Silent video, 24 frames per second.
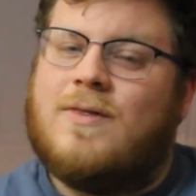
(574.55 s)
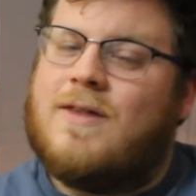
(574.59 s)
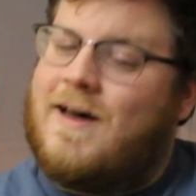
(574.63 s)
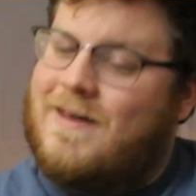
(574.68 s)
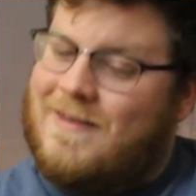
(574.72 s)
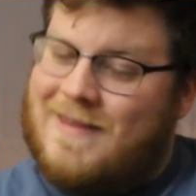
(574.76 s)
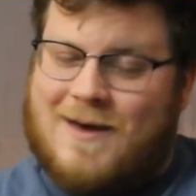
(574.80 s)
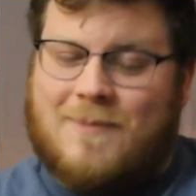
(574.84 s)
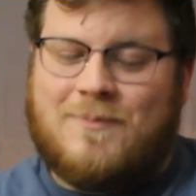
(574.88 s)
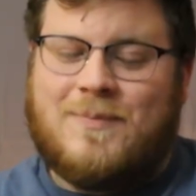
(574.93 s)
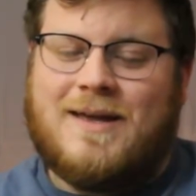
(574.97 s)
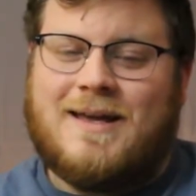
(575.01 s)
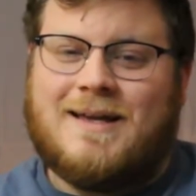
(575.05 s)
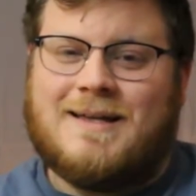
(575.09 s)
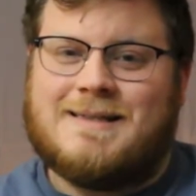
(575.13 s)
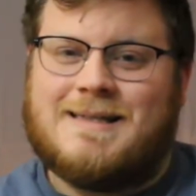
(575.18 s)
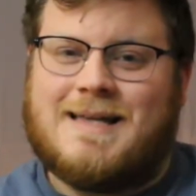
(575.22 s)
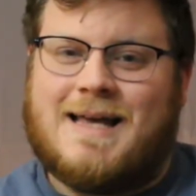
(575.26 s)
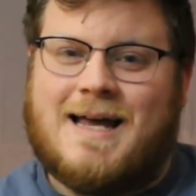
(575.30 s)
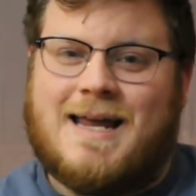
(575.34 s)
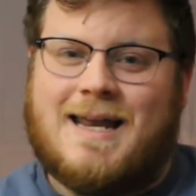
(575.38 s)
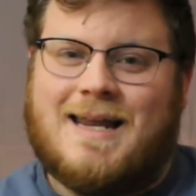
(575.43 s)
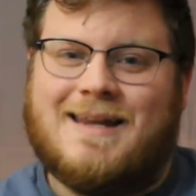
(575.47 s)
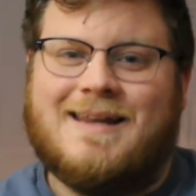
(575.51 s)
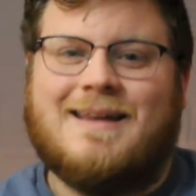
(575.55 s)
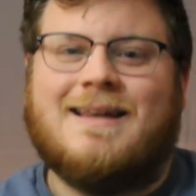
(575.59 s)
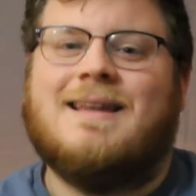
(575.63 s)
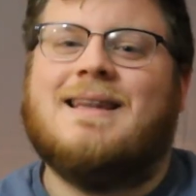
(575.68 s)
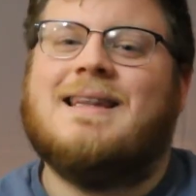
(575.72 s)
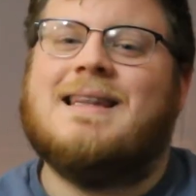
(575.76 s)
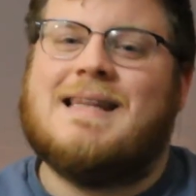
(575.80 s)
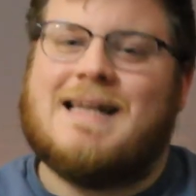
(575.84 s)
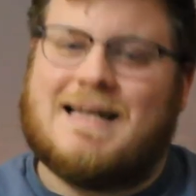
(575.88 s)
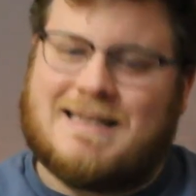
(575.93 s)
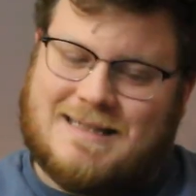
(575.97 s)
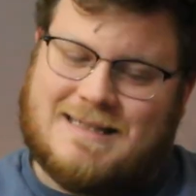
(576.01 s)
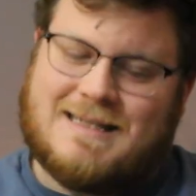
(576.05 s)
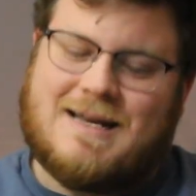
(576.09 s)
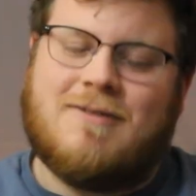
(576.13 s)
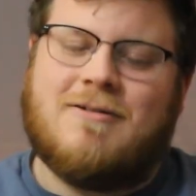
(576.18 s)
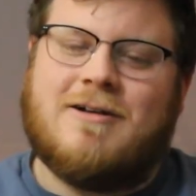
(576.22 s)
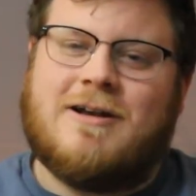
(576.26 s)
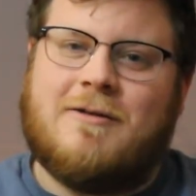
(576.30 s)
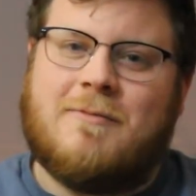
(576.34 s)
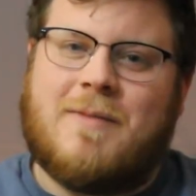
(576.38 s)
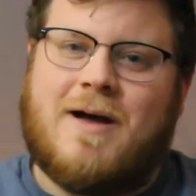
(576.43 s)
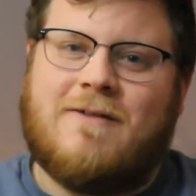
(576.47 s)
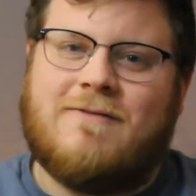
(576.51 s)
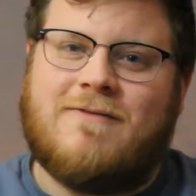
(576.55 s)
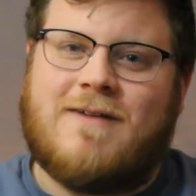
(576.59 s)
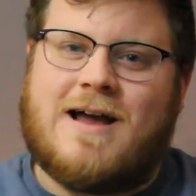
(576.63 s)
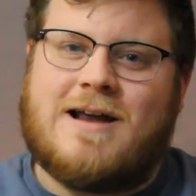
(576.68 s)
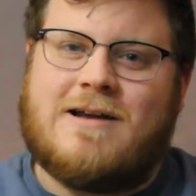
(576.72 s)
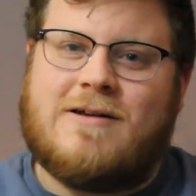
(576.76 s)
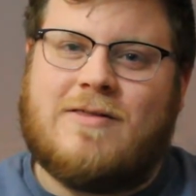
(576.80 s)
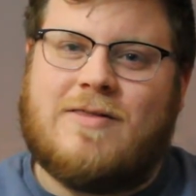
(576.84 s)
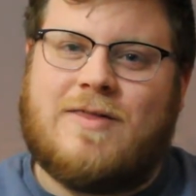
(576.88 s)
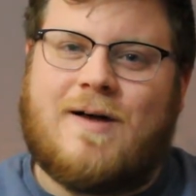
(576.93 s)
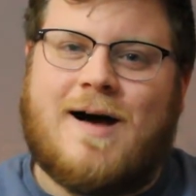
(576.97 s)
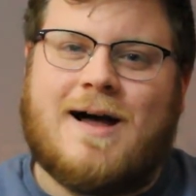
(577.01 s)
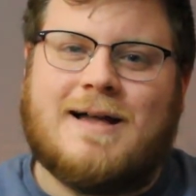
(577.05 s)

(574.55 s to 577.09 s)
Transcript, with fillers: With all that being said, let's go into my final